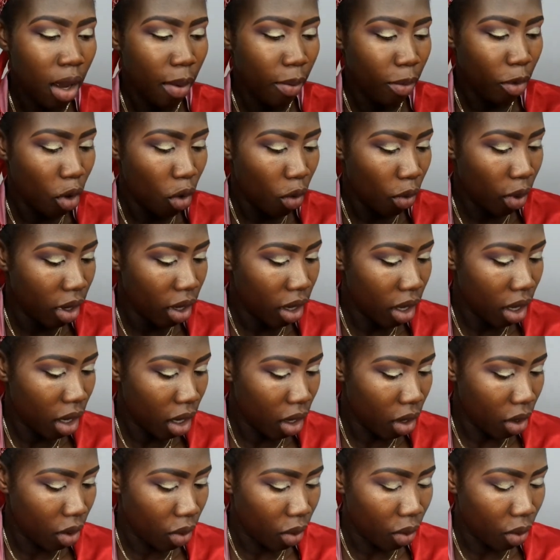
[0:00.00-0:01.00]
I'm going
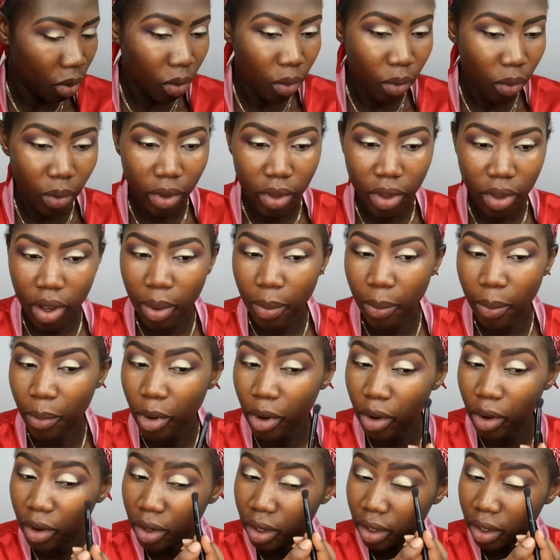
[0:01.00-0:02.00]
in with that
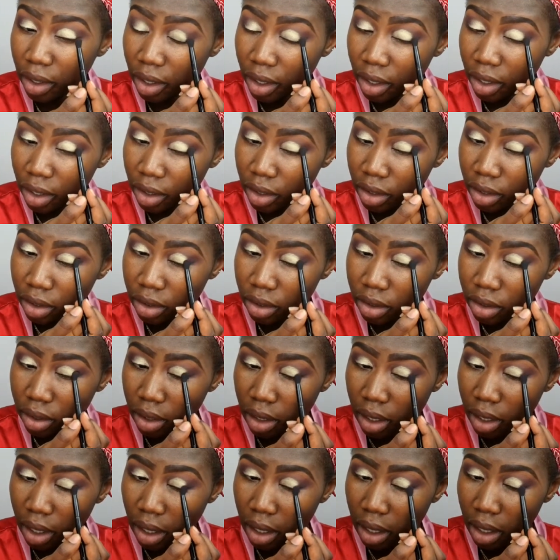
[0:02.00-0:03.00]
burgundy just
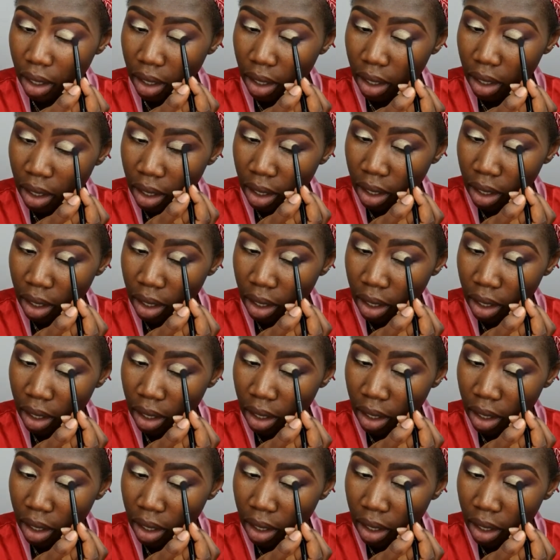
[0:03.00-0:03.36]
to like